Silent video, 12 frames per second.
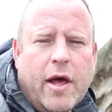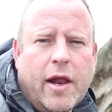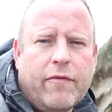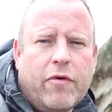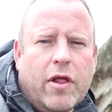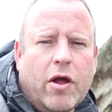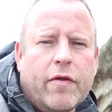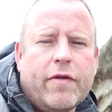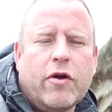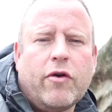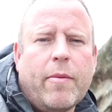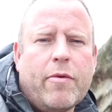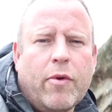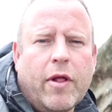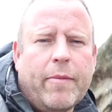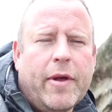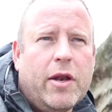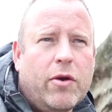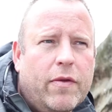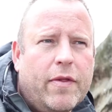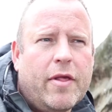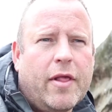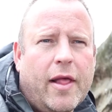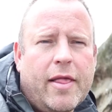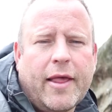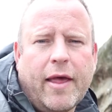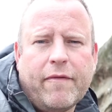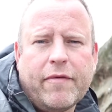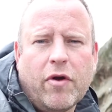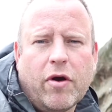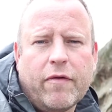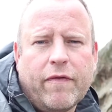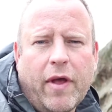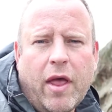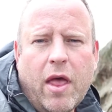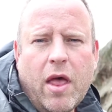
I've really got to grips while I've been doing this landscape photography